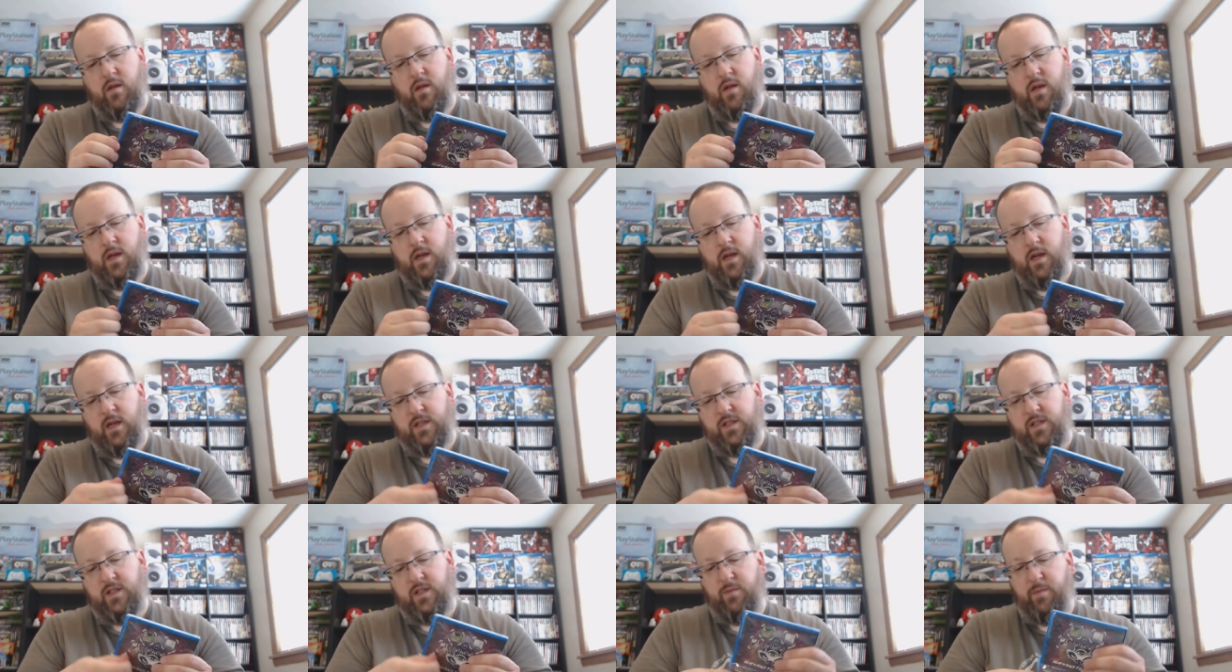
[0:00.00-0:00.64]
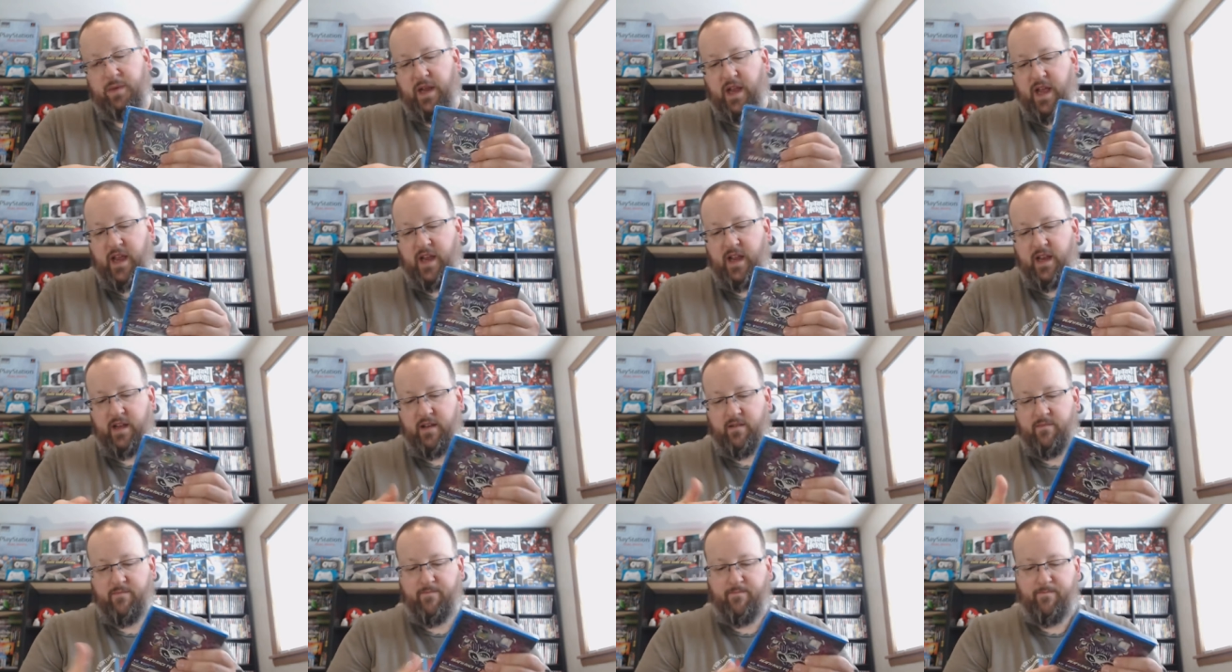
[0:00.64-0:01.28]
Assuming I
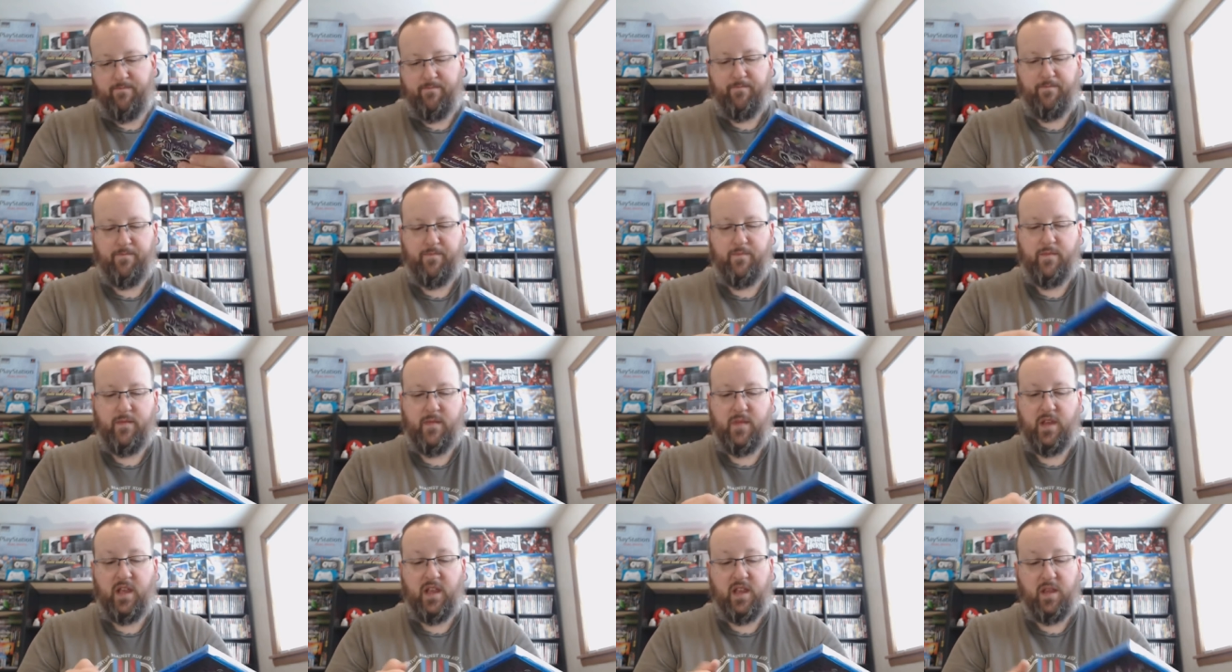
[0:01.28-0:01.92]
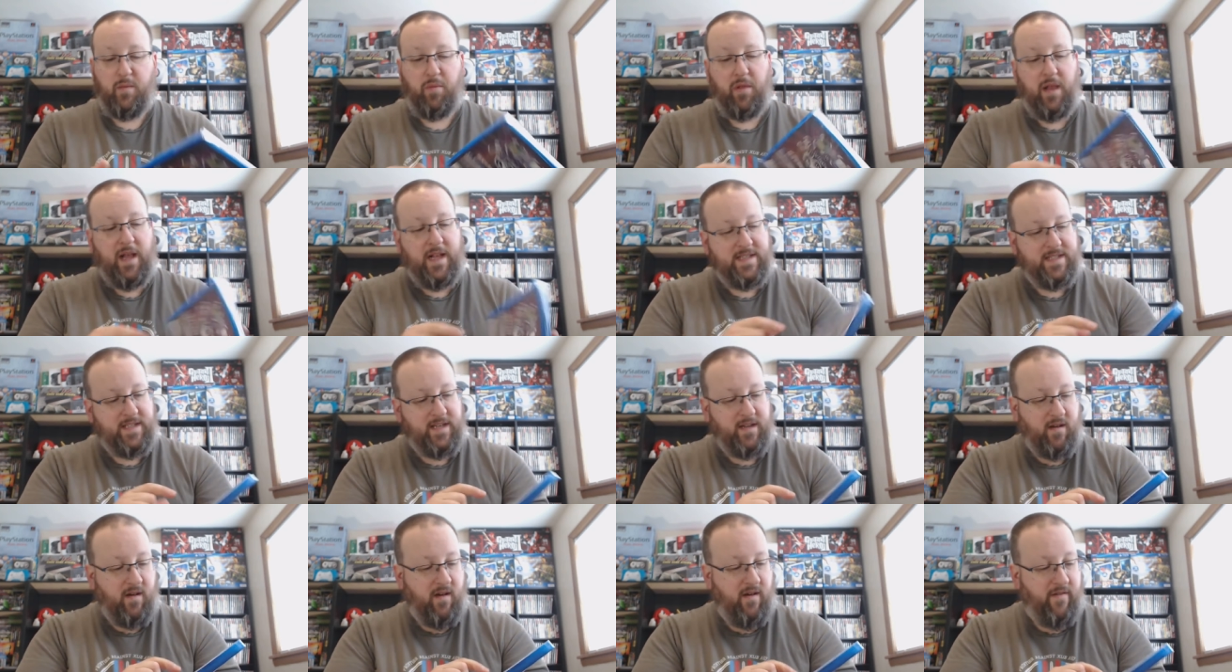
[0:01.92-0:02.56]
can get the
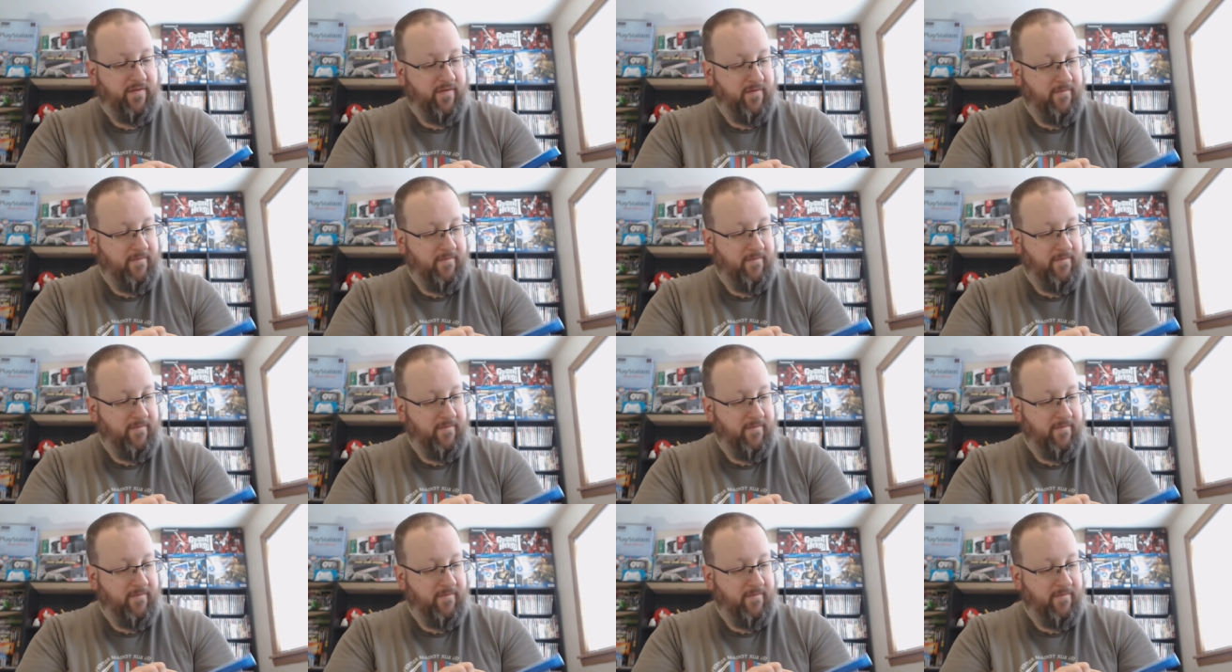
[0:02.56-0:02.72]
plastic off.